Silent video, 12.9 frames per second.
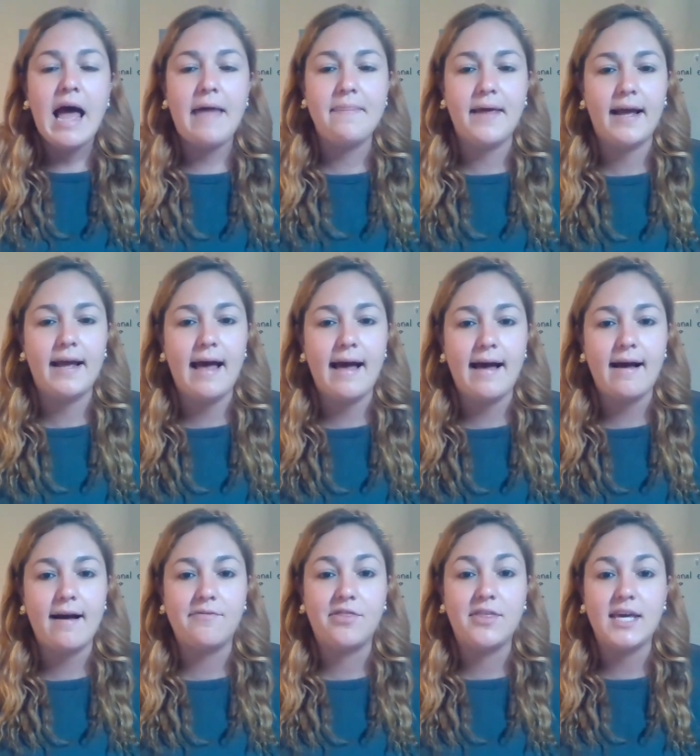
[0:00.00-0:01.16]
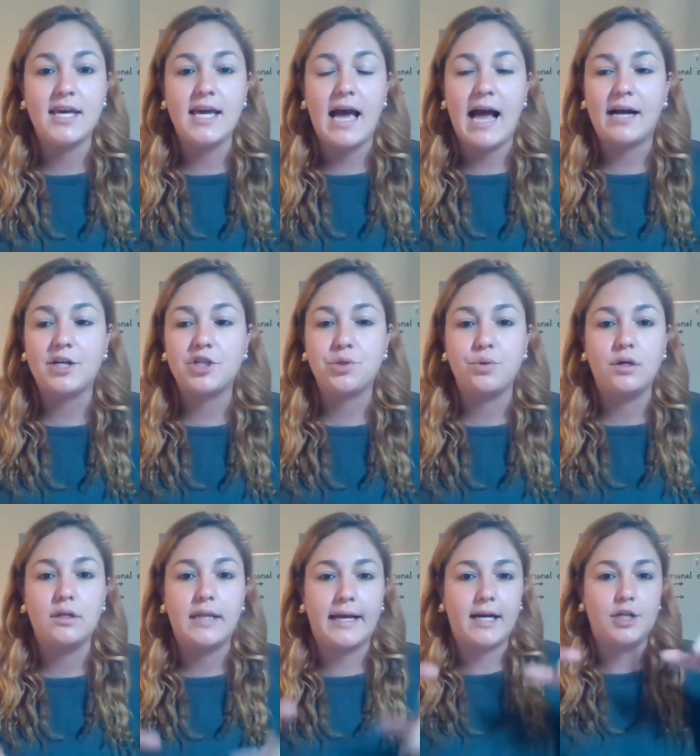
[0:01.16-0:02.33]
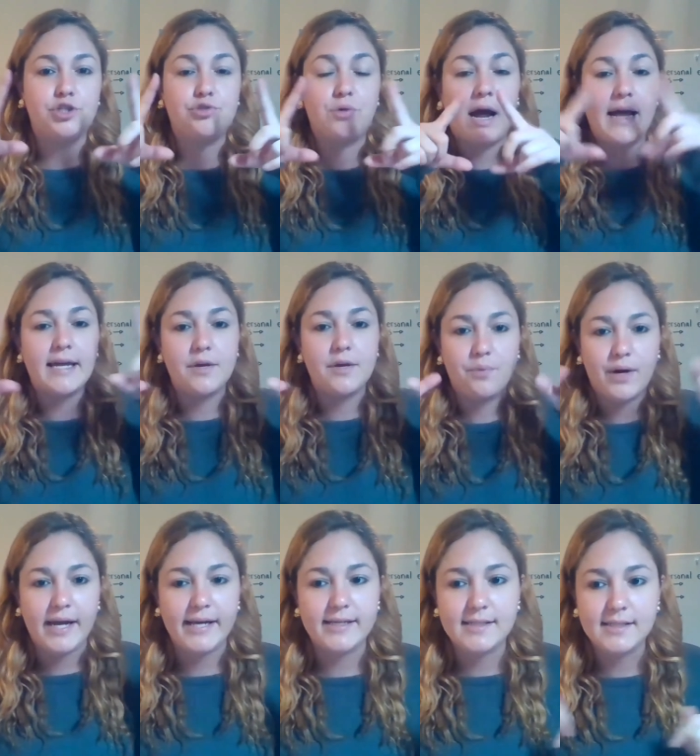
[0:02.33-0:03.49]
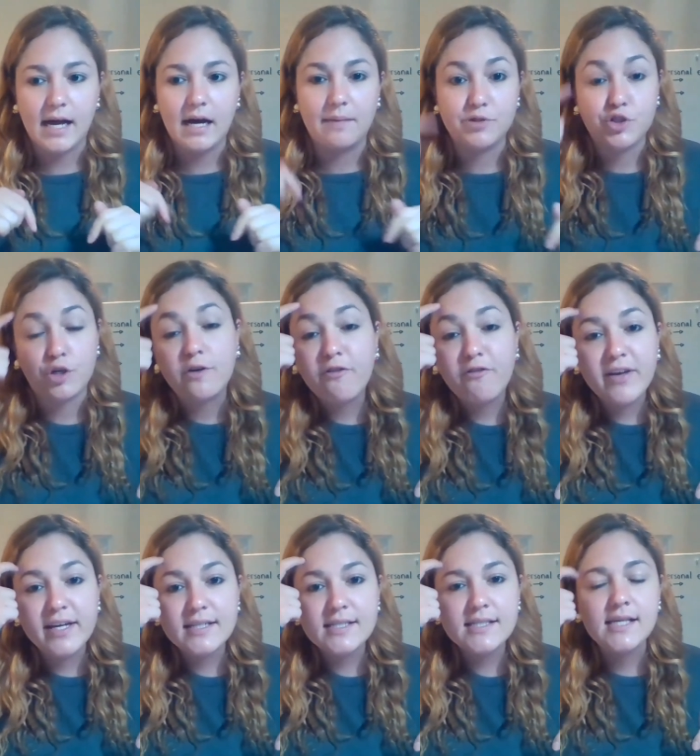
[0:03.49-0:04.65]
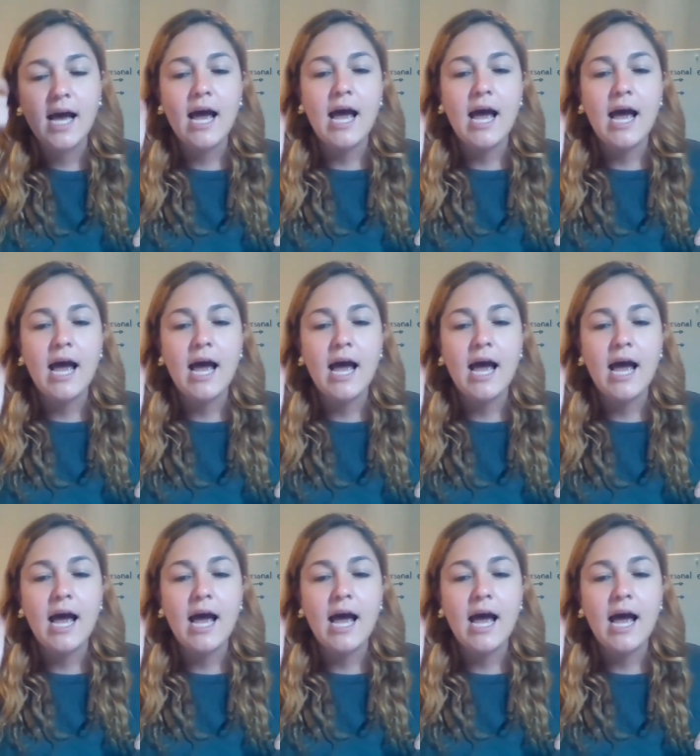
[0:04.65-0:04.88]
And then I have the actual, like a dry erase surface,